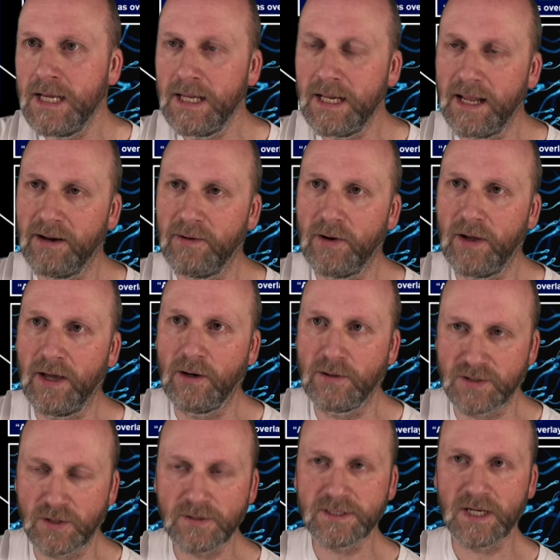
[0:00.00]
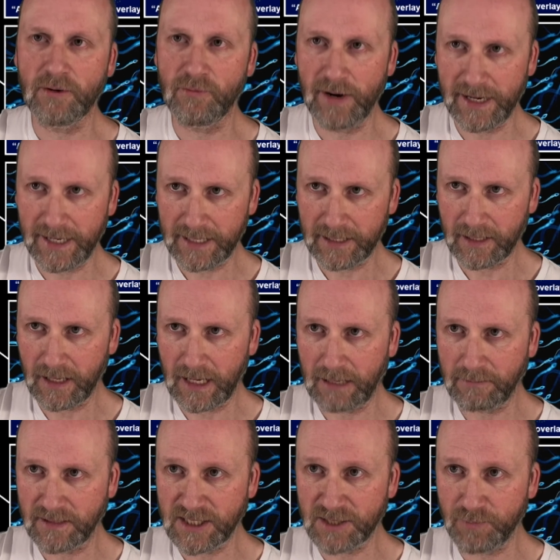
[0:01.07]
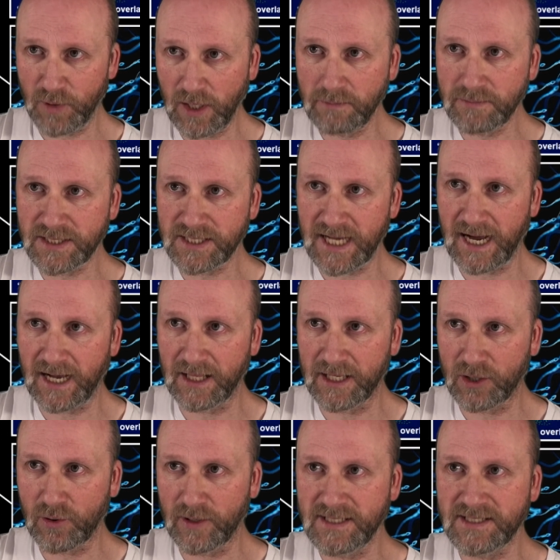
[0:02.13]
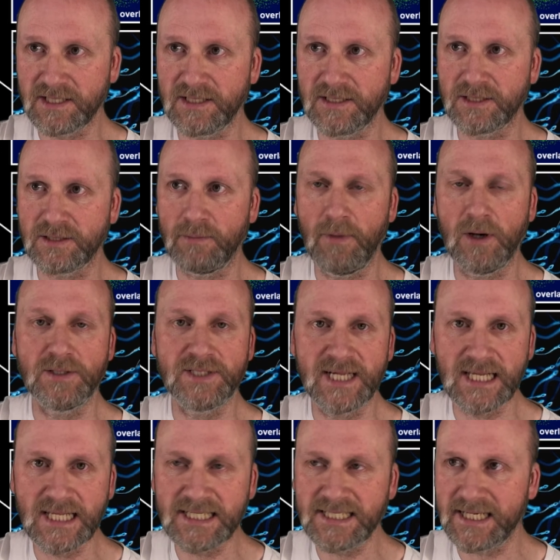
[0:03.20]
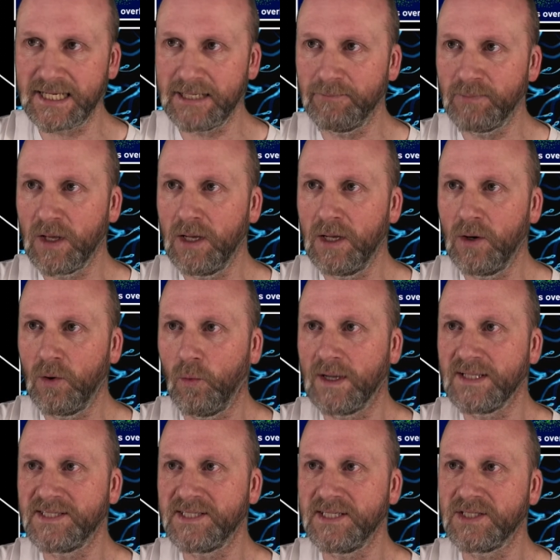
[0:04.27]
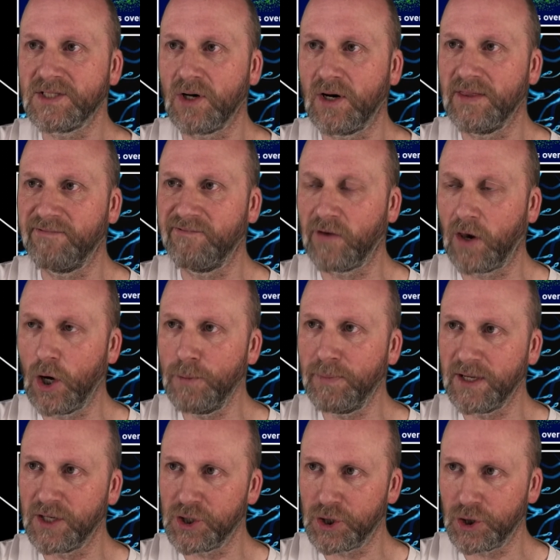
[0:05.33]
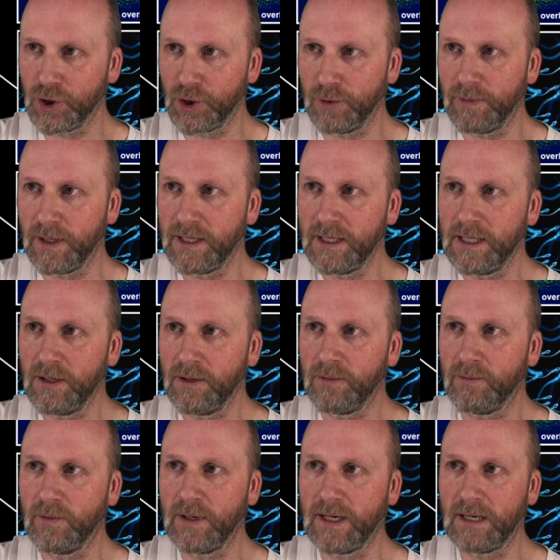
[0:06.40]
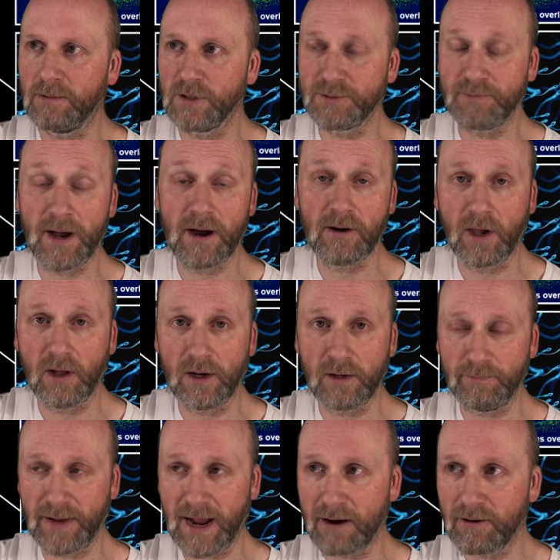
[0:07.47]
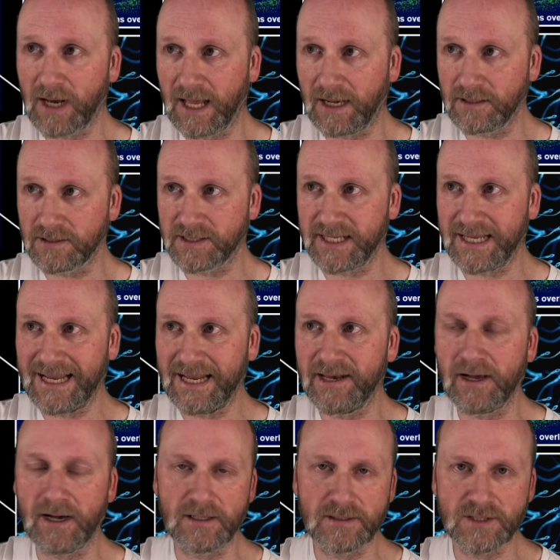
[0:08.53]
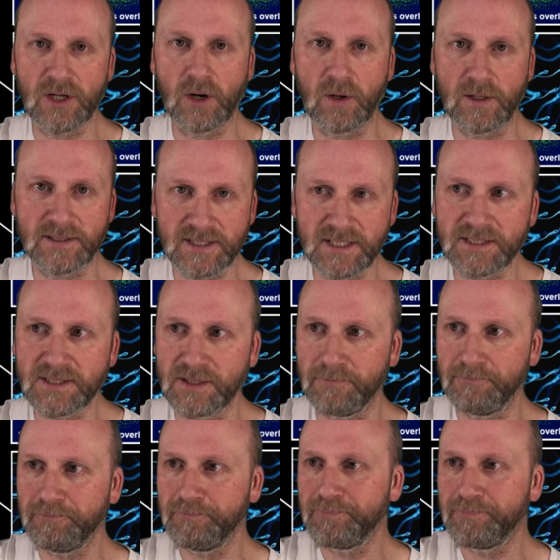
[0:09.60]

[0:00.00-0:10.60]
And I was also reading a sperm's tail increases motility once inside the fallopian tube, which parallels the inner solar system.